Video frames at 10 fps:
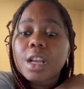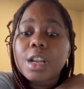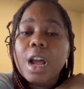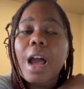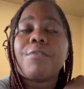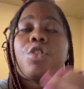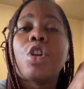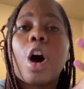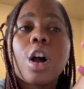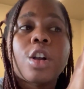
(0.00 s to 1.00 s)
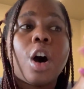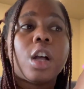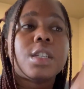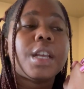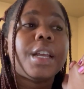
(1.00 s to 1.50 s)
I've not
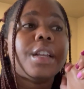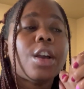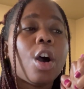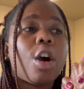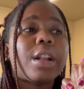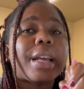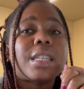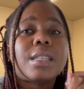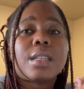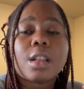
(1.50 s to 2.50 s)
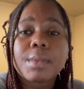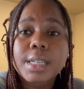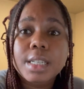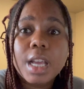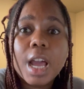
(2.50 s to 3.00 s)
gotten our like
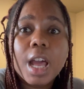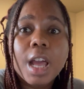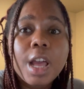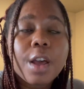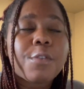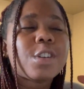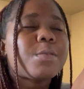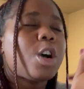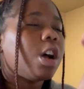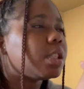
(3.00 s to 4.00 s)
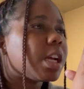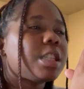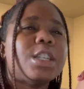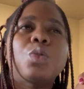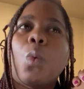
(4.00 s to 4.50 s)
syllabus yet. For some context,
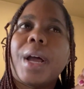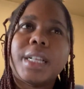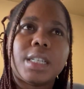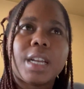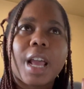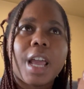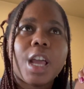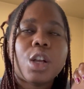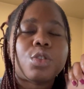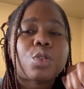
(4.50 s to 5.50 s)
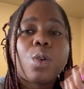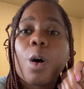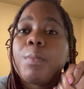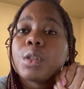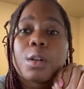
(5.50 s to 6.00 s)
it's Wednesday. School
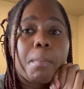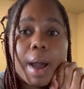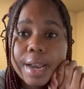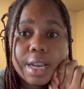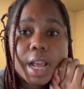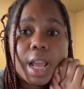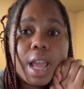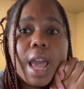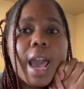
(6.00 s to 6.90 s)
opens on Monday.